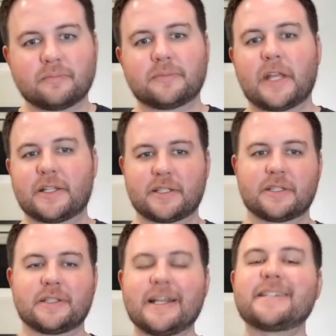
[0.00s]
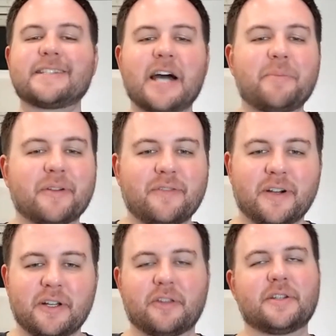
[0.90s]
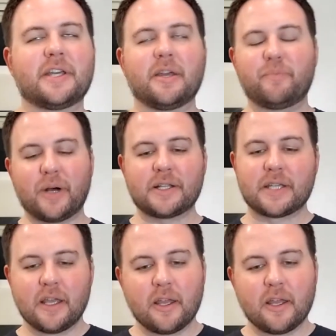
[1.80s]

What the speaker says: That's a topic for another day, but